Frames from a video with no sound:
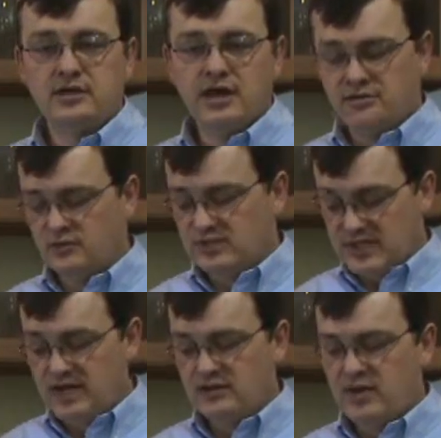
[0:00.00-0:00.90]
the, as it would
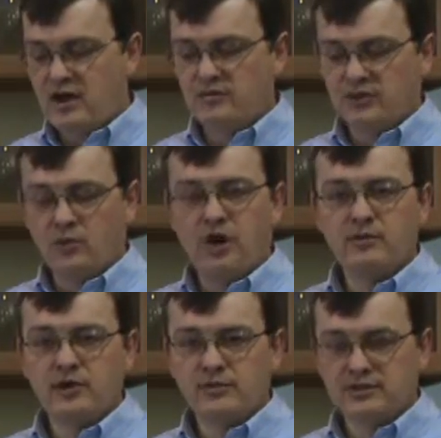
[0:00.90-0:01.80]
stay in the bottle, but the wine
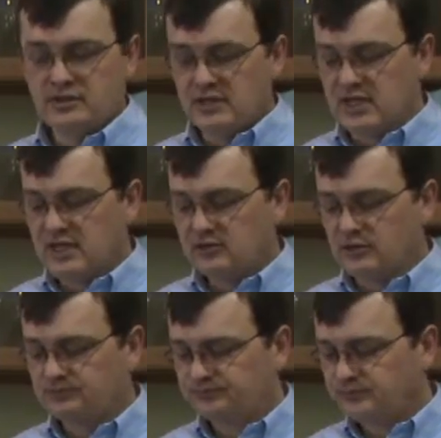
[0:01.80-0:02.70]
would go into the
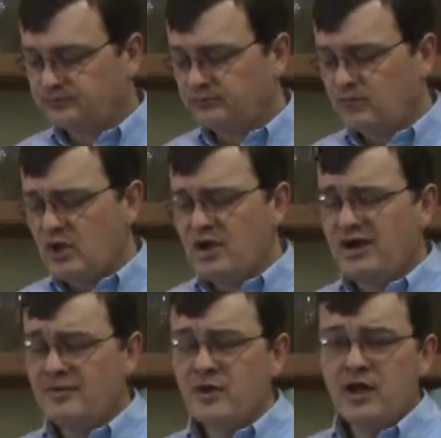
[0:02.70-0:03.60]
decanter.
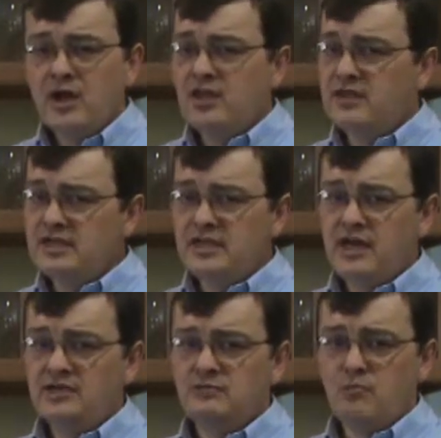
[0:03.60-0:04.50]
Um, these
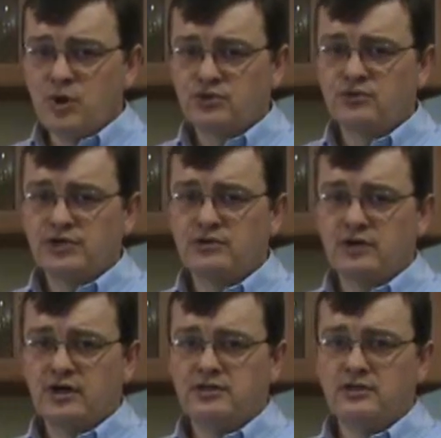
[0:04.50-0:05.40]
days, most
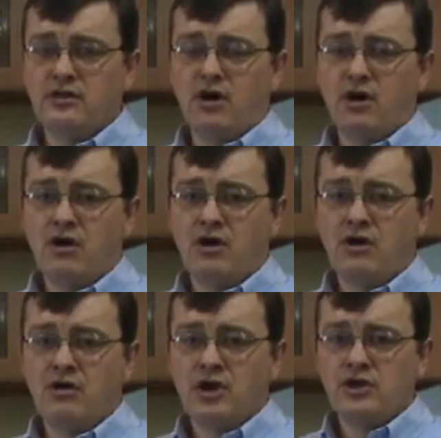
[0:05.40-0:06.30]
restaurants
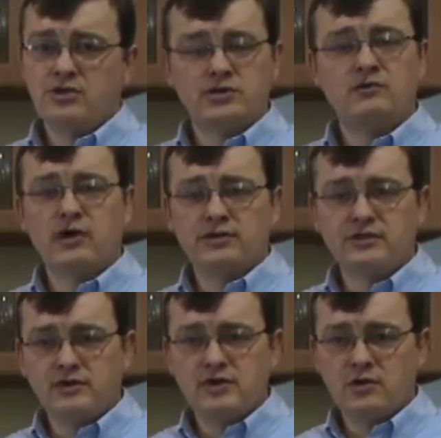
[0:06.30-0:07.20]
are using
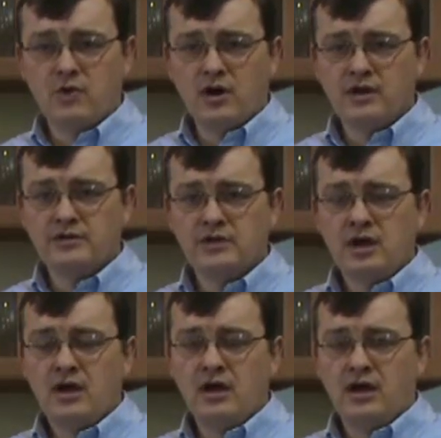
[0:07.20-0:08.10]
relatively young wines.
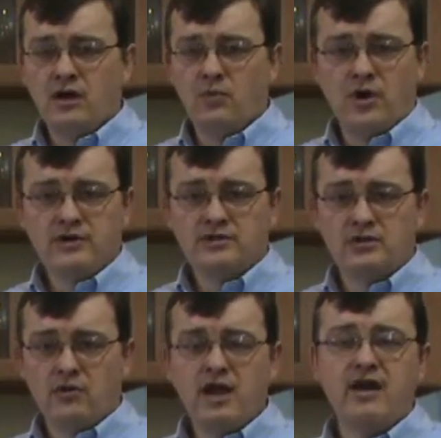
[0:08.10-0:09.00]
Uh, wines
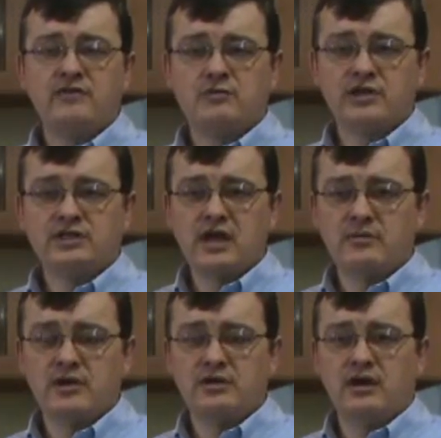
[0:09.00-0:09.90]
don't have as much
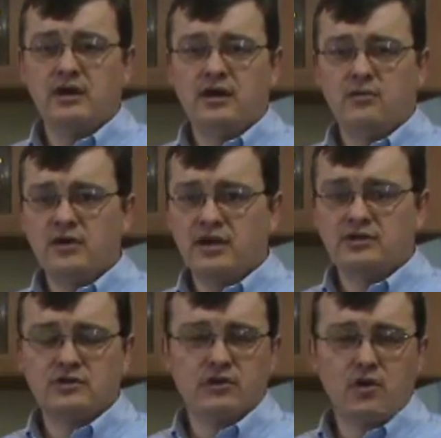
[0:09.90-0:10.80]
sediment. Uh, we're not
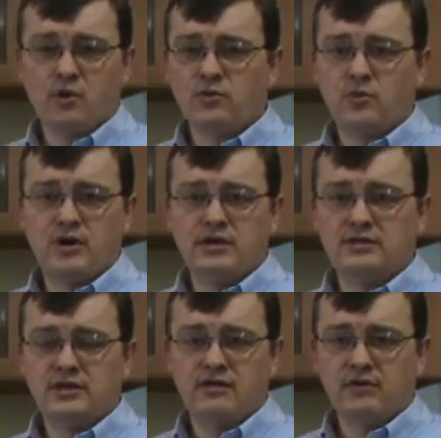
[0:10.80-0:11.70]
serving older
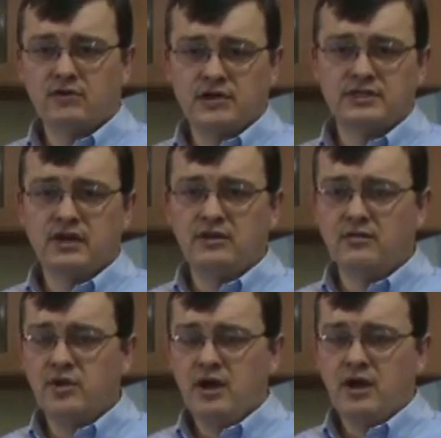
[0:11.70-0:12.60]
wines that have a crust on them.